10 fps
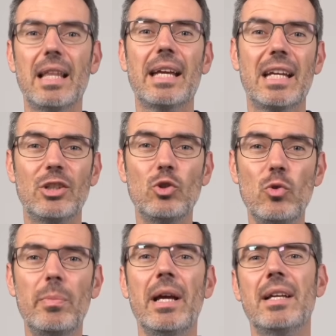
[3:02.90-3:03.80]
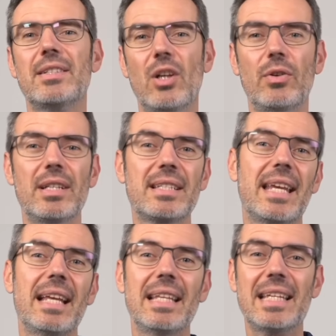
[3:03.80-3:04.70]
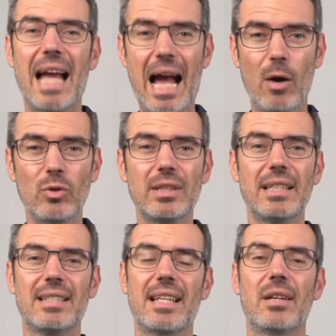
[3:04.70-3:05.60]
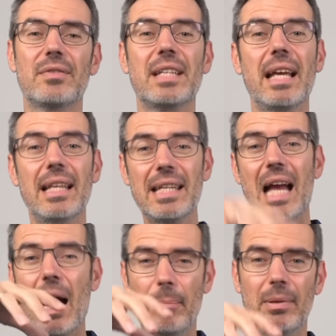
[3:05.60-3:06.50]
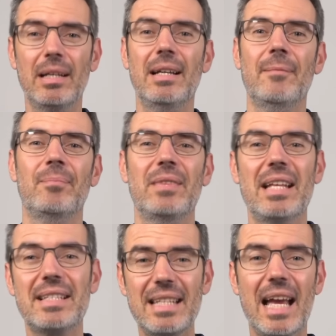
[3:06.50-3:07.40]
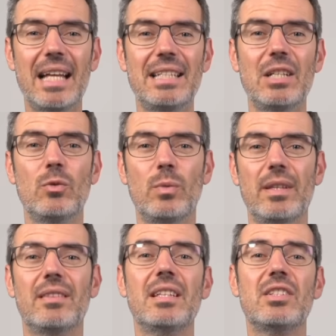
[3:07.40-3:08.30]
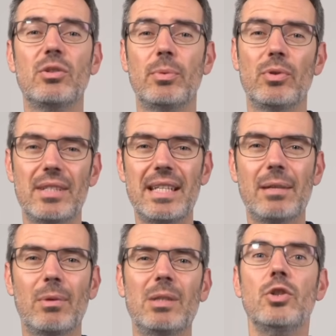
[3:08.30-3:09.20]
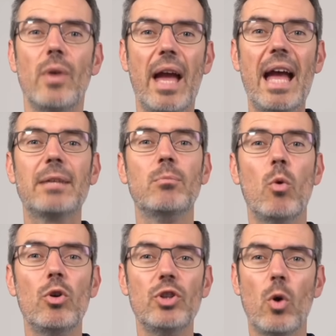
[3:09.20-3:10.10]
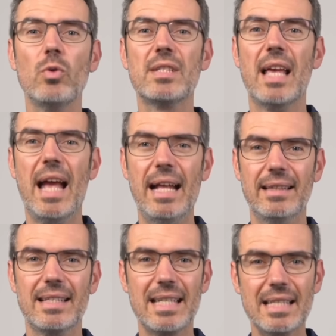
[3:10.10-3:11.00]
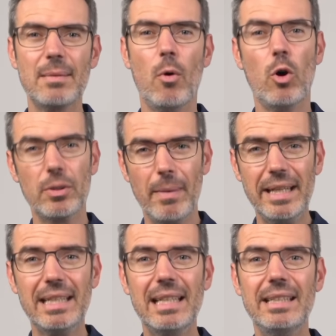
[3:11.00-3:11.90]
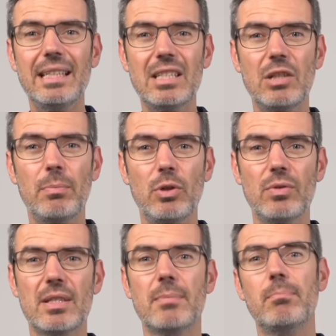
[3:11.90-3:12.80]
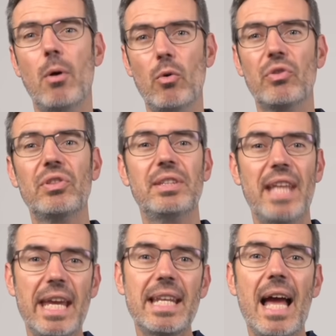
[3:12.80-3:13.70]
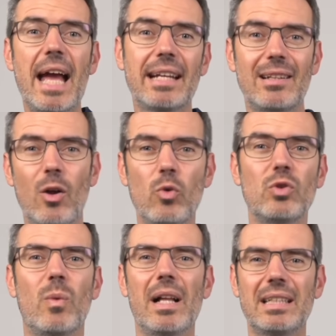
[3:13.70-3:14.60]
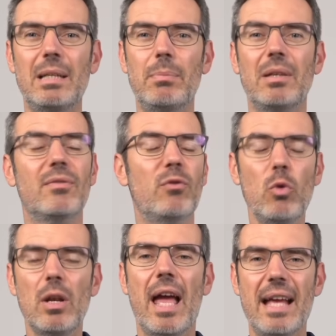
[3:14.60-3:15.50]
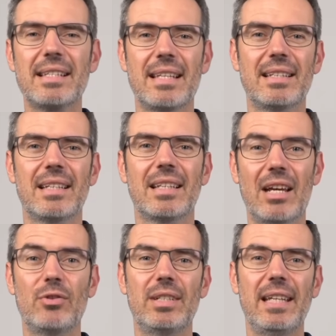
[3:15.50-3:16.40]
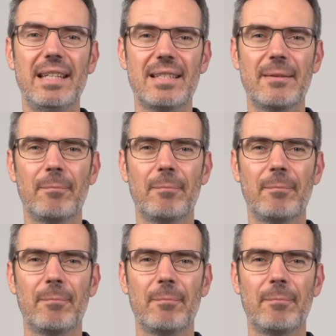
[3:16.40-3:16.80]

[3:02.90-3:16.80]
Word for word: like Hadoop started scaling out instead of scaling up. That's the idea with distributed SQL. You add more nodes and the system automatically distributes both data and load while keeping full ACID guarantees.